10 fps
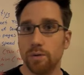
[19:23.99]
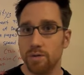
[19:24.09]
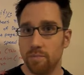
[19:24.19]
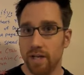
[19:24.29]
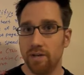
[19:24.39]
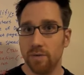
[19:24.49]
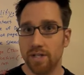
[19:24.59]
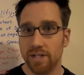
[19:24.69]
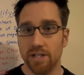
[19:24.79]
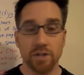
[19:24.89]
has made
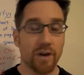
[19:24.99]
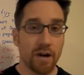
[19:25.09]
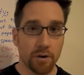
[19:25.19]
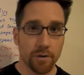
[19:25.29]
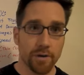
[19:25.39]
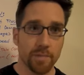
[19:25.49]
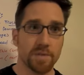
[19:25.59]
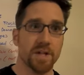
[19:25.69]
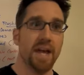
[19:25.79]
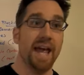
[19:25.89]
recently to their
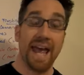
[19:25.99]
algorithms,